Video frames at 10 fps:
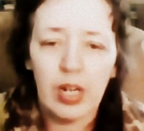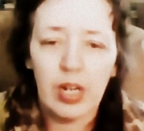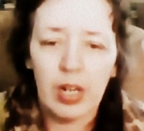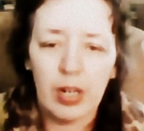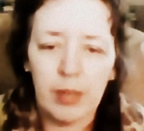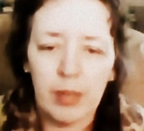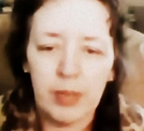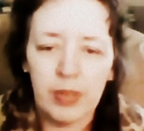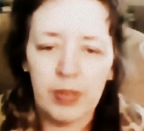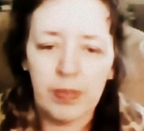
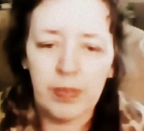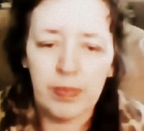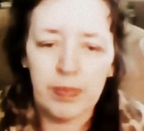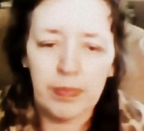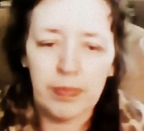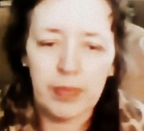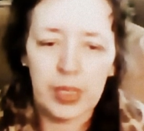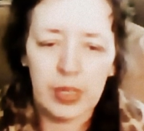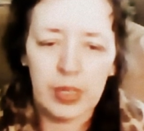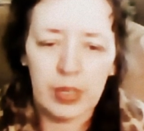The
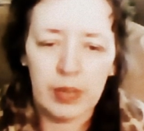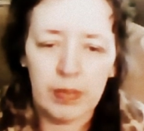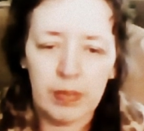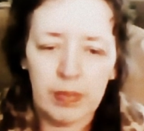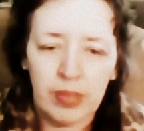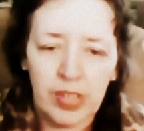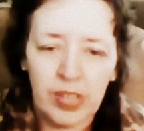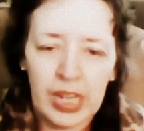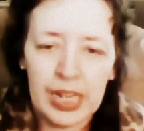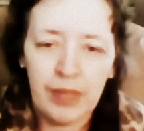
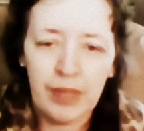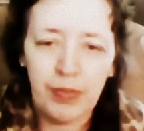slang